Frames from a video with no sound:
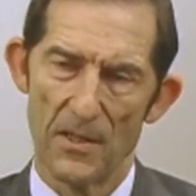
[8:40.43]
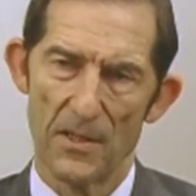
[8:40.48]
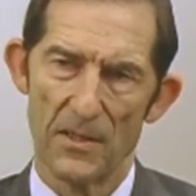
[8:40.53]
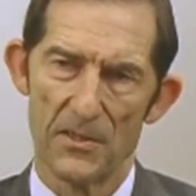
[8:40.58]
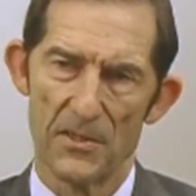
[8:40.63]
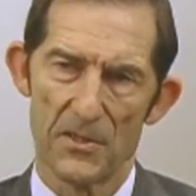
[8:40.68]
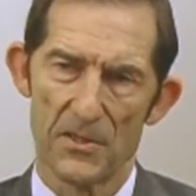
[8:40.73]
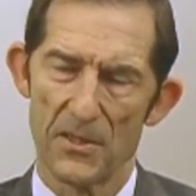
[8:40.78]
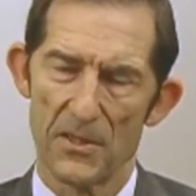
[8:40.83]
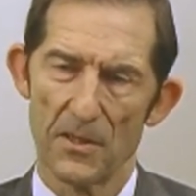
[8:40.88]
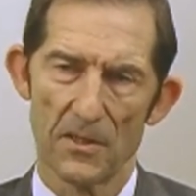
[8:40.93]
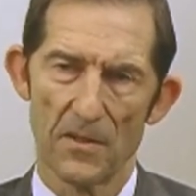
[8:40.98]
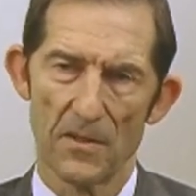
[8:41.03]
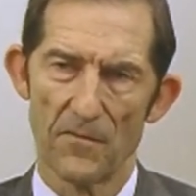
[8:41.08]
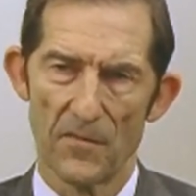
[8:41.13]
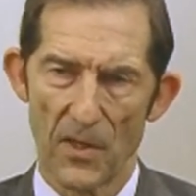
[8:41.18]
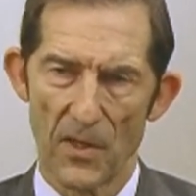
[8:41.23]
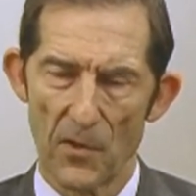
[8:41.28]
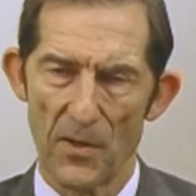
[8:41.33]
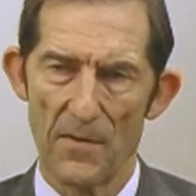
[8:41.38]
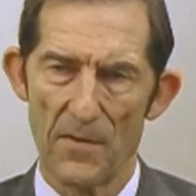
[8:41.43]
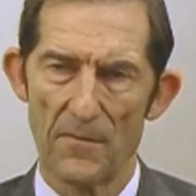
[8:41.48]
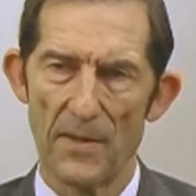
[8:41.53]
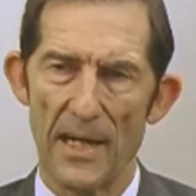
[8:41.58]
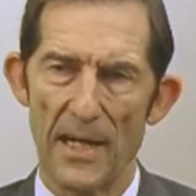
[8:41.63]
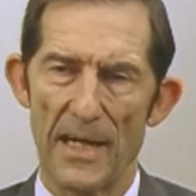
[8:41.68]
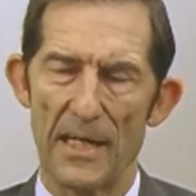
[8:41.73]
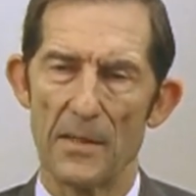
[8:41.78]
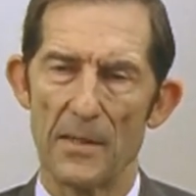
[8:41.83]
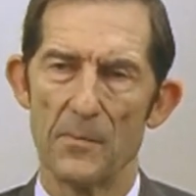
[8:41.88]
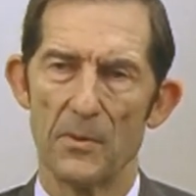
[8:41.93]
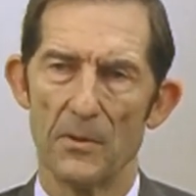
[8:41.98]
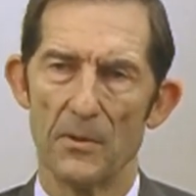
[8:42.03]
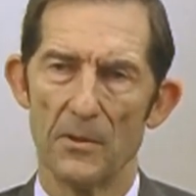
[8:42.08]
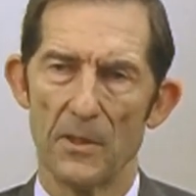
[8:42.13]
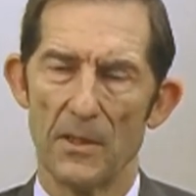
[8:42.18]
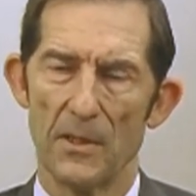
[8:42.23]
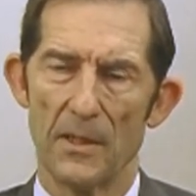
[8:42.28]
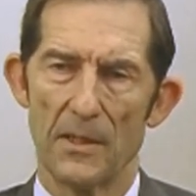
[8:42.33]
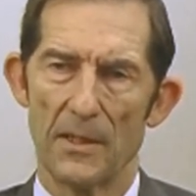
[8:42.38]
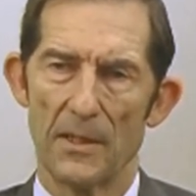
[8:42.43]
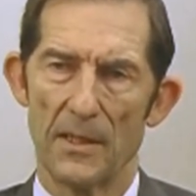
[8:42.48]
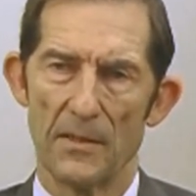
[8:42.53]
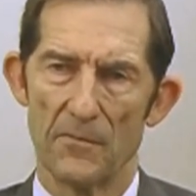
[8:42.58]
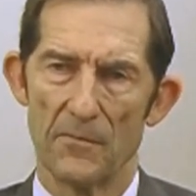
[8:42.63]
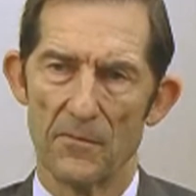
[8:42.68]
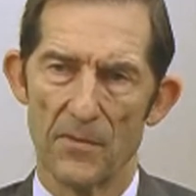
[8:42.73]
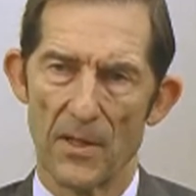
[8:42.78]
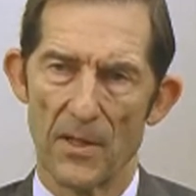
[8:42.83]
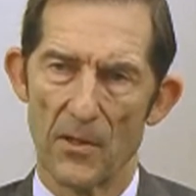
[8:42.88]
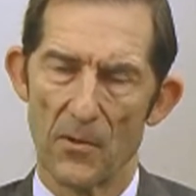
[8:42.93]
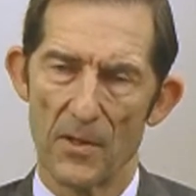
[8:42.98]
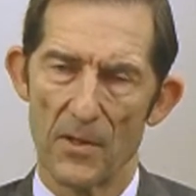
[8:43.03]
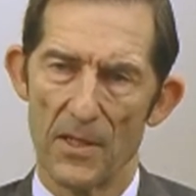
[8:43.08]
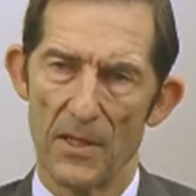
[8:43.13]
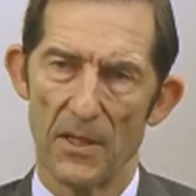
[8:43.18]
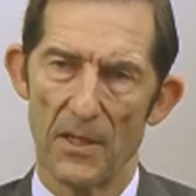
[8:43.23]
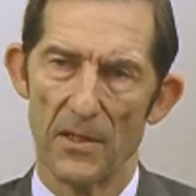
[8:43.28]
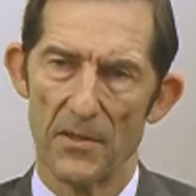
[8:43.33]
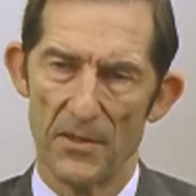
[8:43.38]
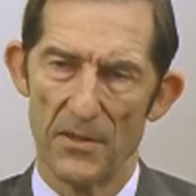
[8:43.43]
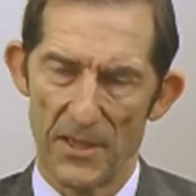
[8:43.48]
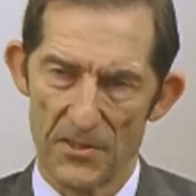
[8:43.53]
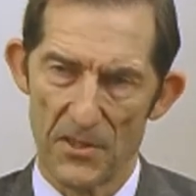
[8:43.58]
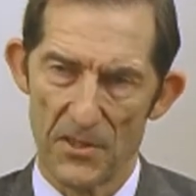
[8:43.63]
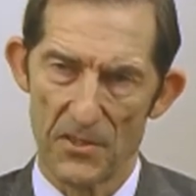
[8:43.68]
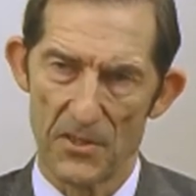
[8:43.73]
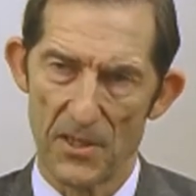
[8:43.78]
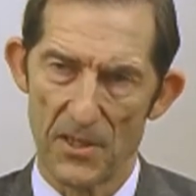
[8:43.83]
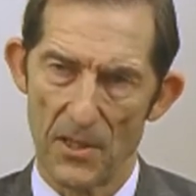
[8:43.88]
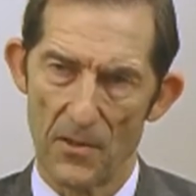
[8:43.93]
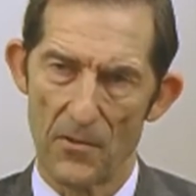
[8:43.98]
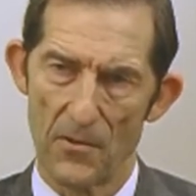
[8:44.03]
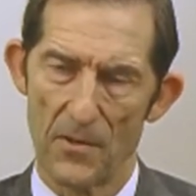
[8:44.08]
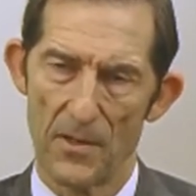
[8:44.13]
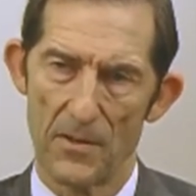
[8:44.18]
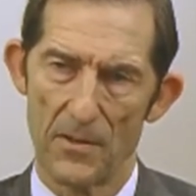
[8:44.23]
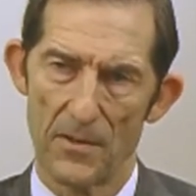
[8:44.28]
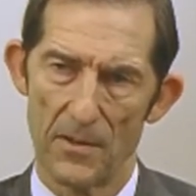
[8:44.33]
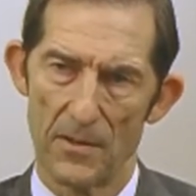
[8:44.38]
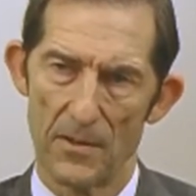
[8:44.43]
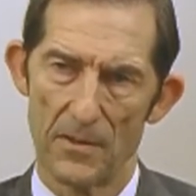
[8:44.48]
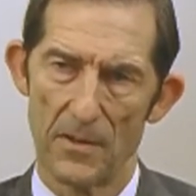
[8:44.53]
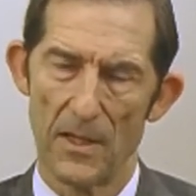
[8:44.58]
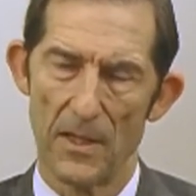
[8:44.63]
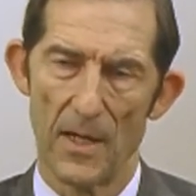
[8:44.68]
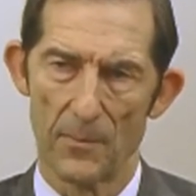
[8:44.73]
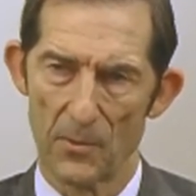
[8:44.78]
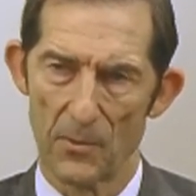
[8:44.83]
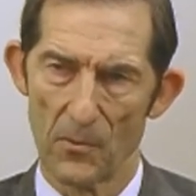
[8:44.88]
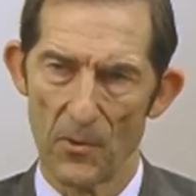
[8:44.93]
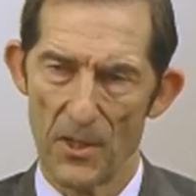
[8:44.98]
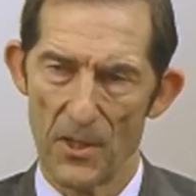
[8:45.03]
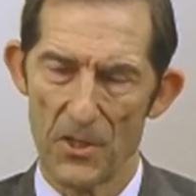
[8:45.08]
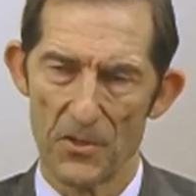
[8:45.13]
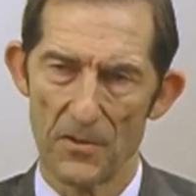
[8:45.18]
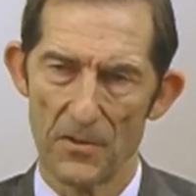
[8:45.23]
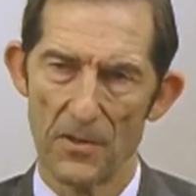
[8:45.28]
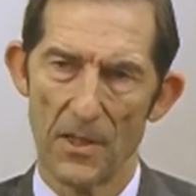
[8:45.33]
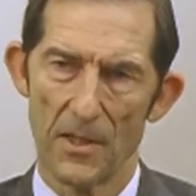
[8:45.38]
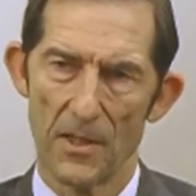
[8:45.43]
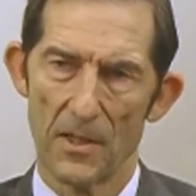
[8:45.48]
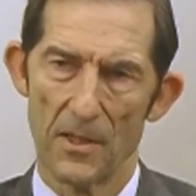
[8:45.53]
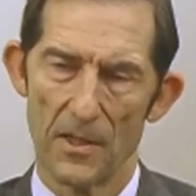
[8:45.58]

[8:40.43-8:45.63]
is still a very viable and very necessary operation,